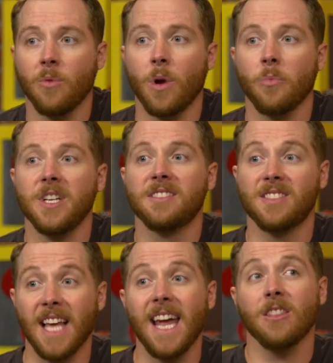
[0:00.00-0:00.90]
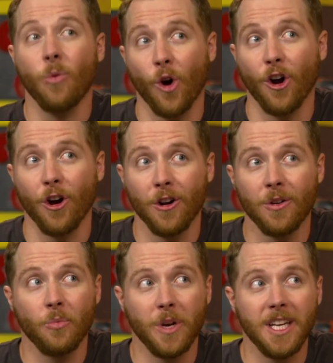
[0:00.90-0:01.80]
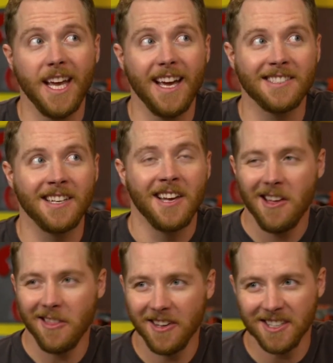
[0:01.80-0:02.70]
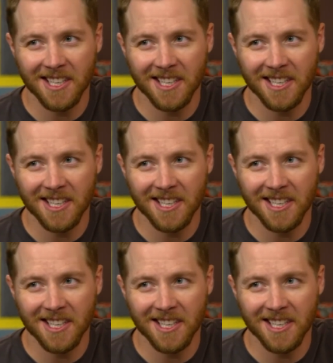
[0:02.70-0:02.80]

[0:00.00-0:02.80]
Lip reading: And when we say the word, we get the